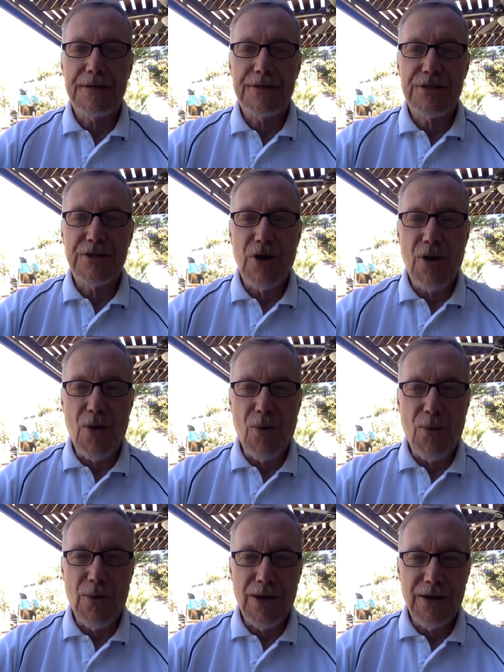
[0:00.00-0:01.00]
So
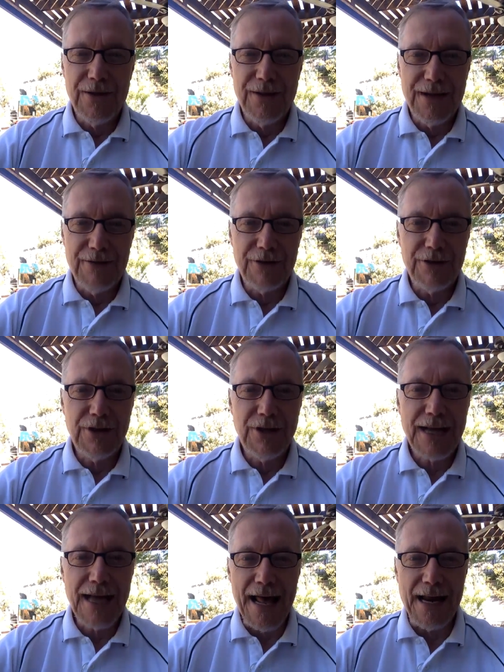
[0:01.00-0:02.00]
we'll have a good
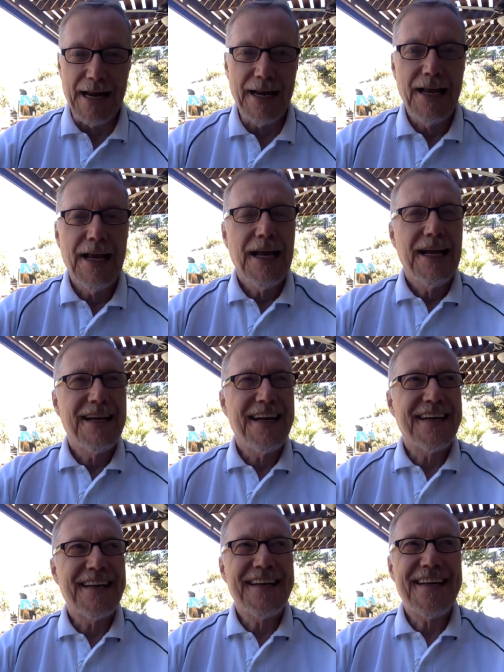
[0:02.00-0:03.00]
look at it.
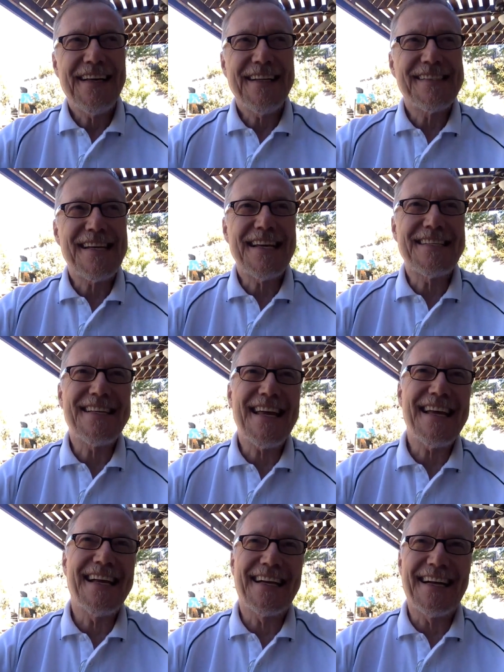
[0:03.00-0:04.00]
Now, it's, it's
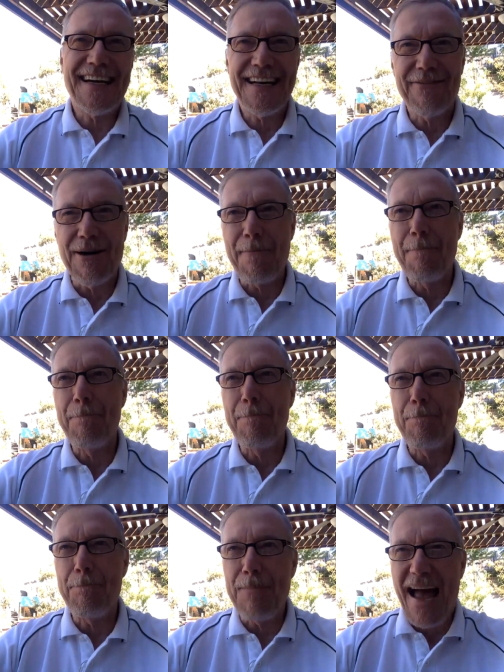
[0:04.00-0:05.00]
taken kind of a
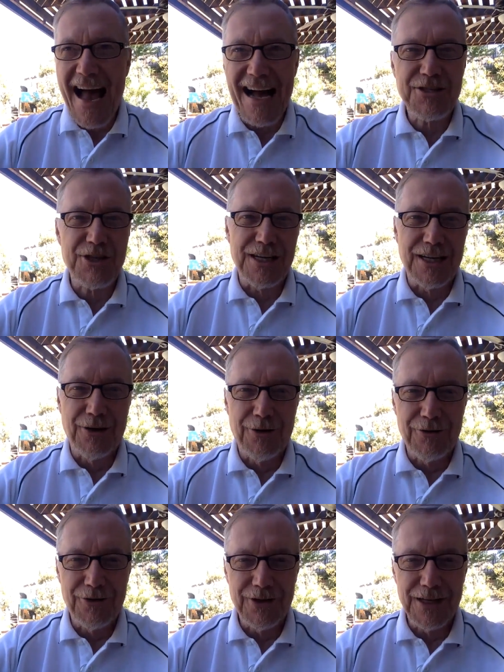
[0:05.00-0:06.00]
bashing
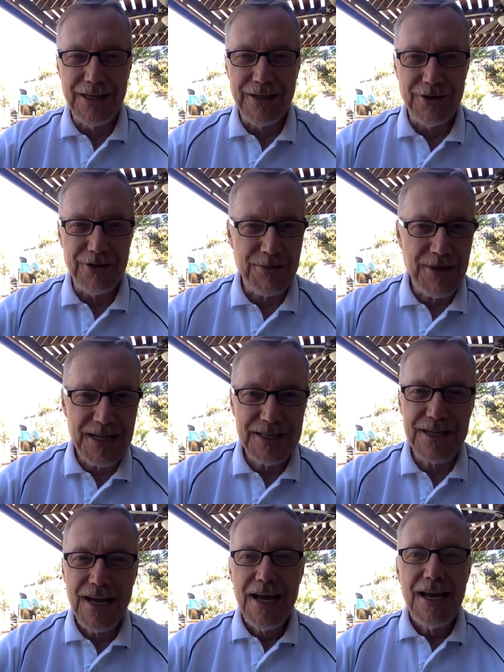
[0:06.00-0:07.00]
over the years. I mean,
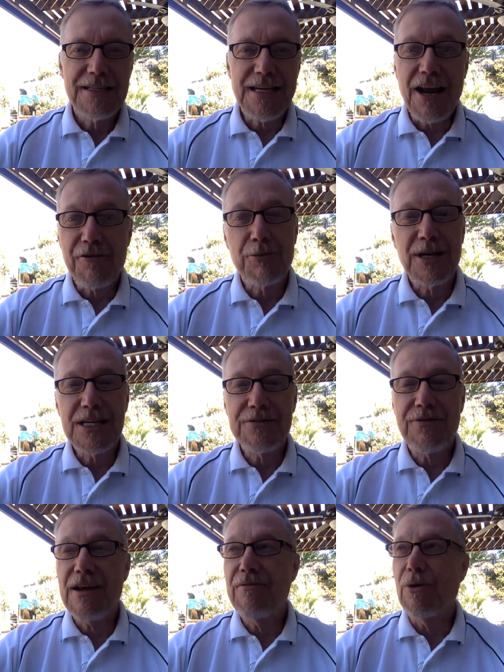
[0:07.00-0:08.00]
it's, it's everybody's
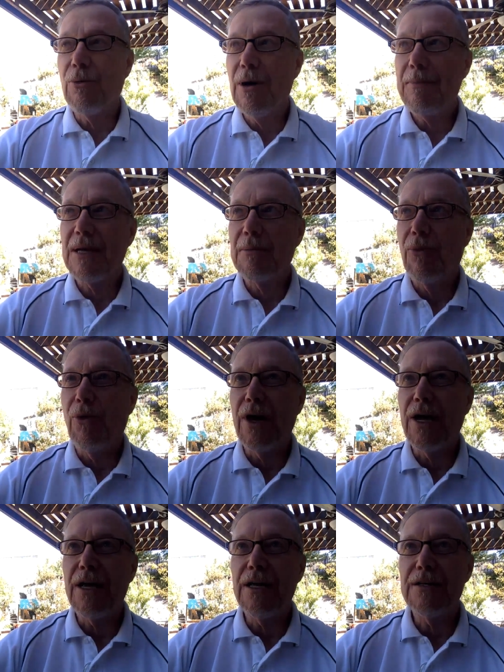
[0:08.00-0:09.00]
favorite whipping
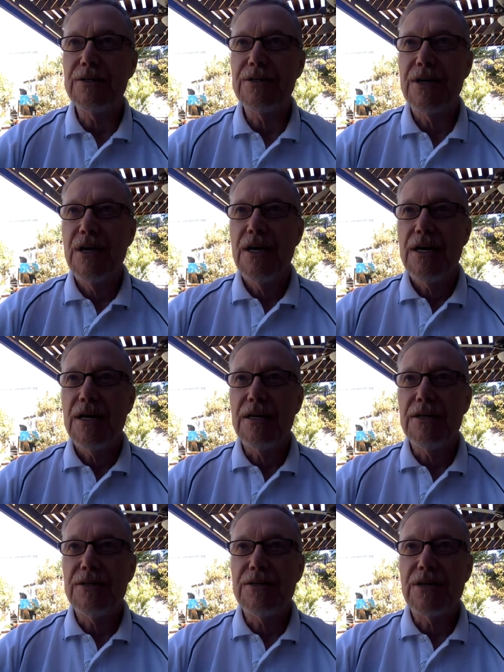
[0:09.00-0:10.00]
boy is,
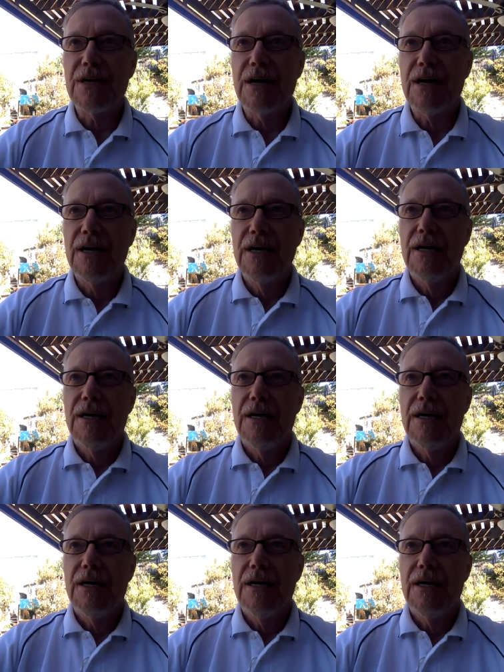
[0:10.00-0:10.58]
is, uh,